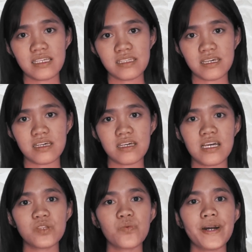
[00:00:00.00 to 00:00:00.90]
testing
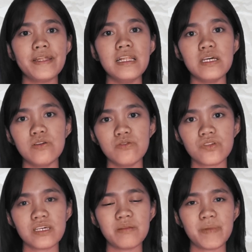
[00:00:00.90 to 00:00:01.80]
is widely
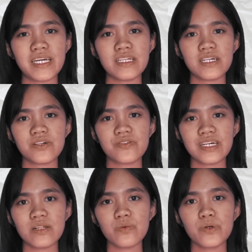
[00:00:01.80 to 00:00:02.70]
used in many
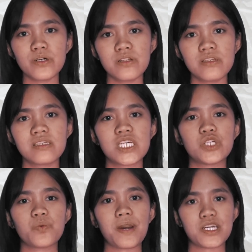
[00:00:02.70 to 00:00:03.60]
real-world
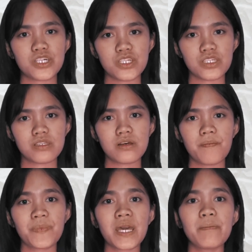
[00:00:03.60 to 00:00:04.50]
situations,
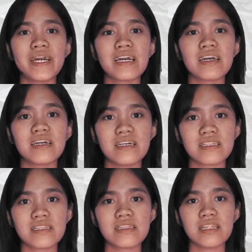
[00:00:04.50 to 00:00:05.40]
making
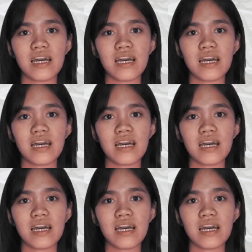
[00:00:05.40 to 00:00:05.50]
it